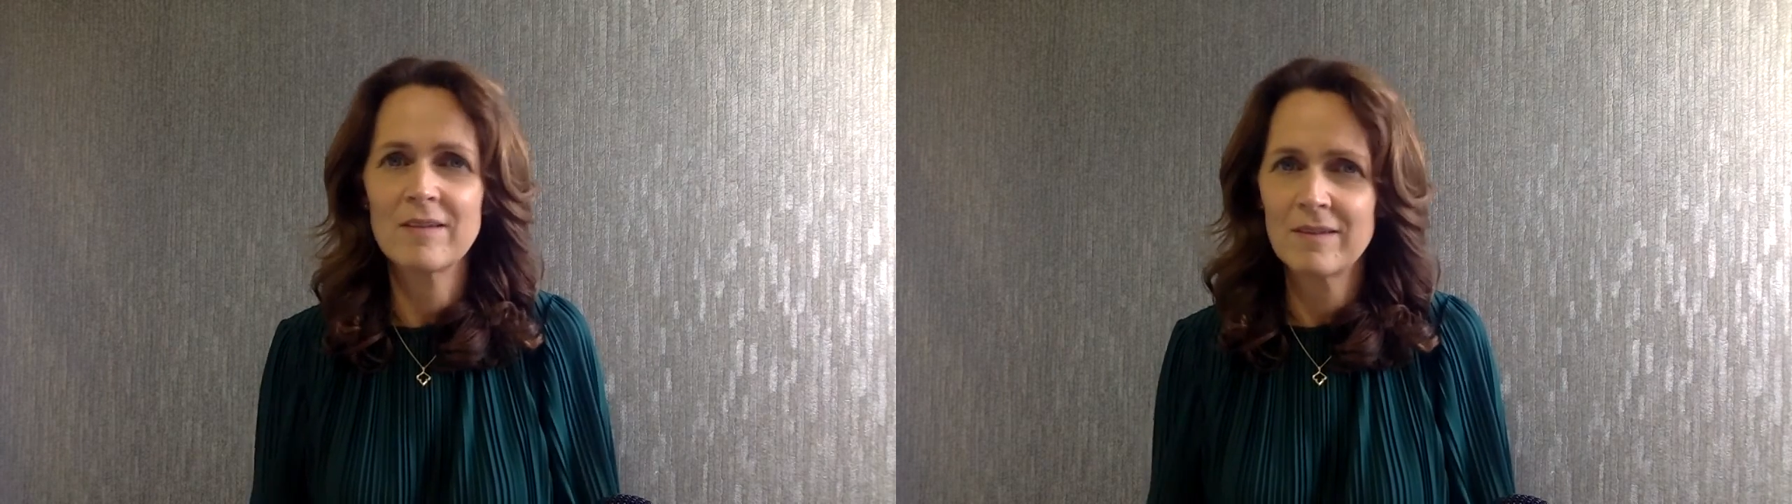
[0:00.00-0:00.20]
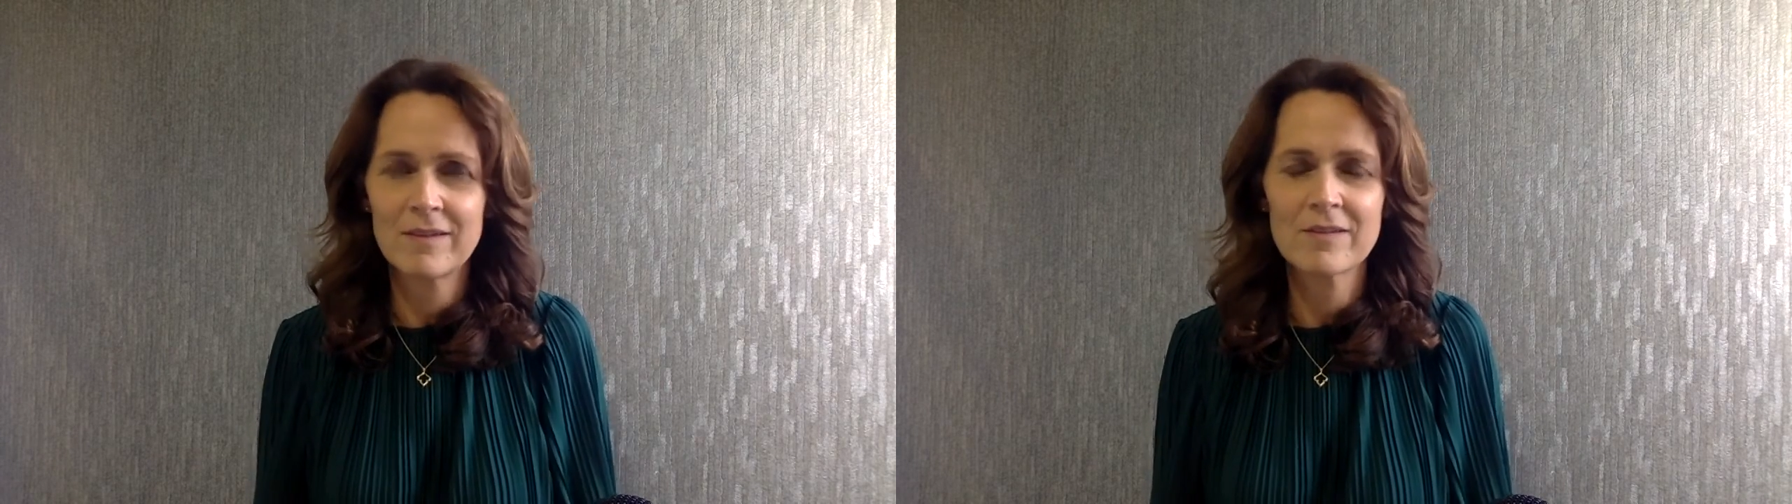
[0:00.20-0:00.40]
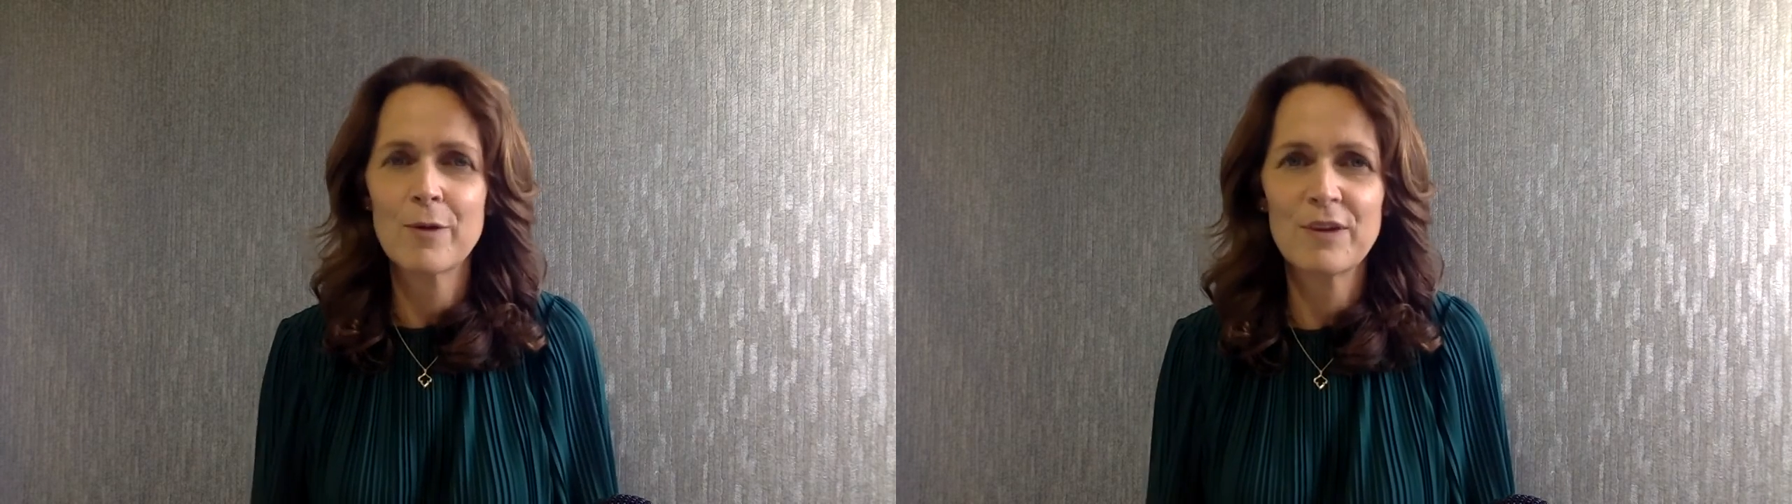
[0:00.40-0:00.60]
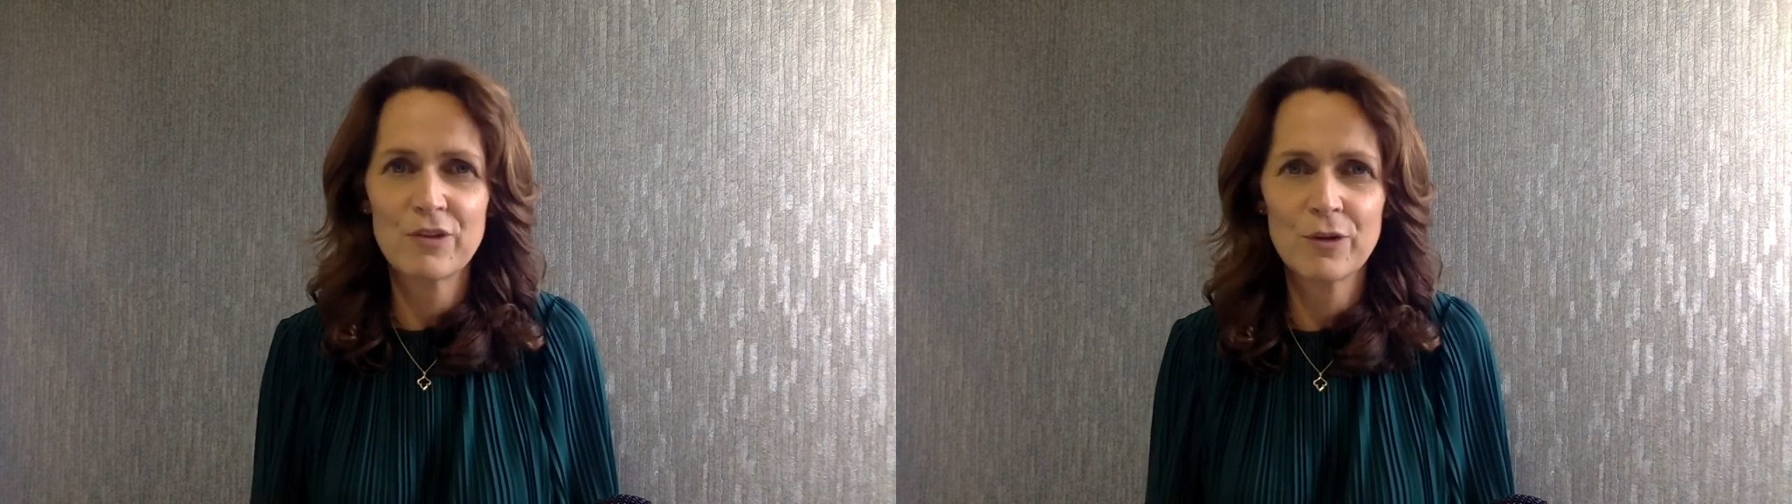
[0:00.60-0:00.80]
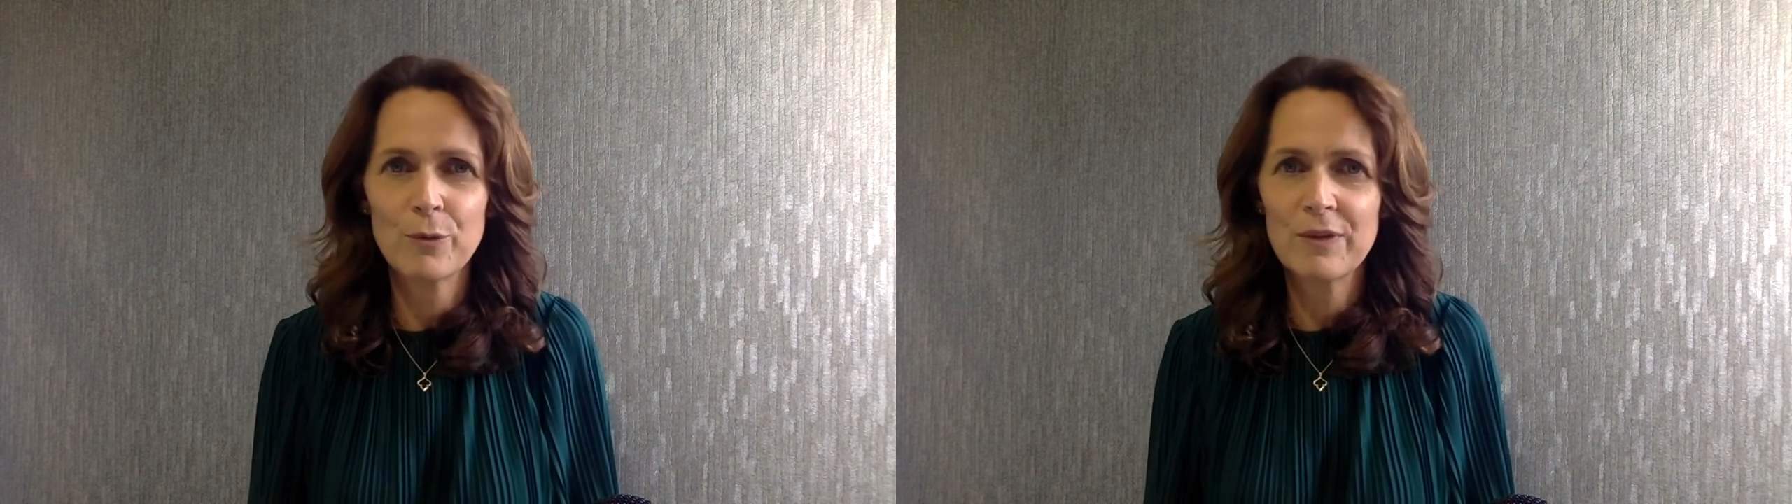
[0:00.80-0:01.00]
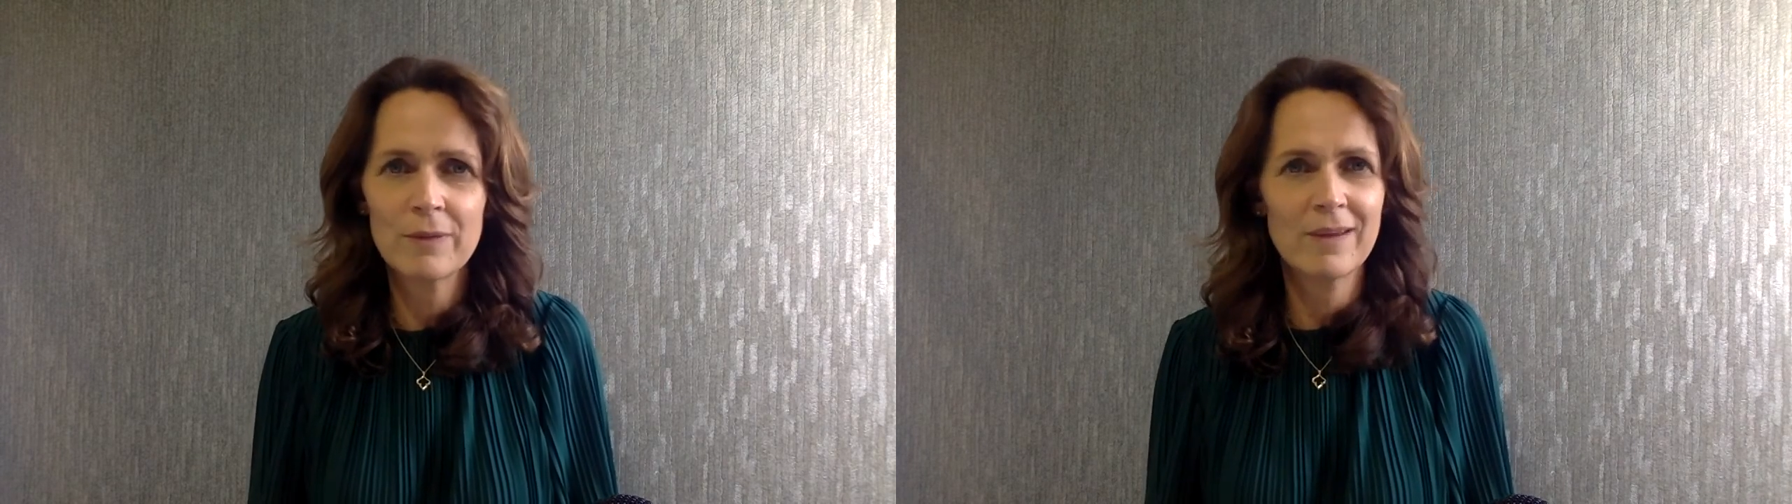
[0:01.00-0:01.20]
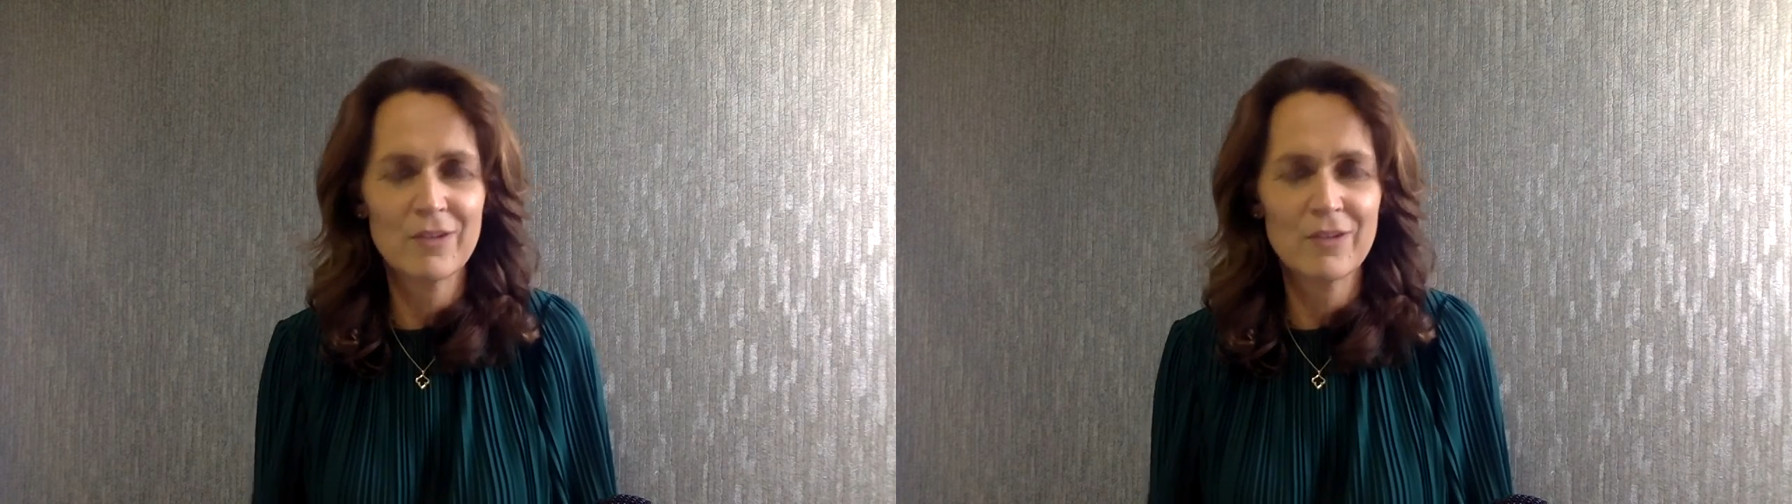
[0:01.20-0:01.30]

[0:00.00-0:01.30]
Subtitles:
and there's no issue with